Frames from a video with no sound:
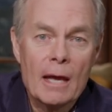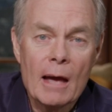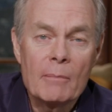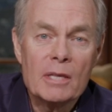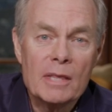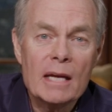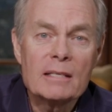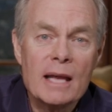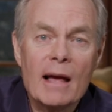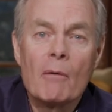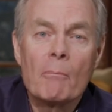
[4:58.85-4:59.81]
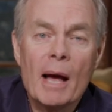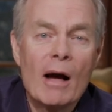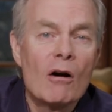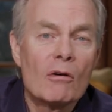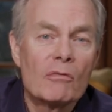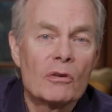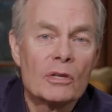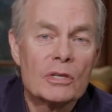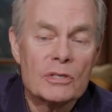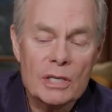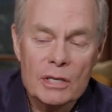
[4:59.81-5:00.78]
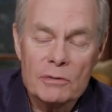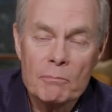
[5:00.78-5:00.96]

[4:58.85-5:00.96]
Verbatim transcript: I mean, that's how powerful this is.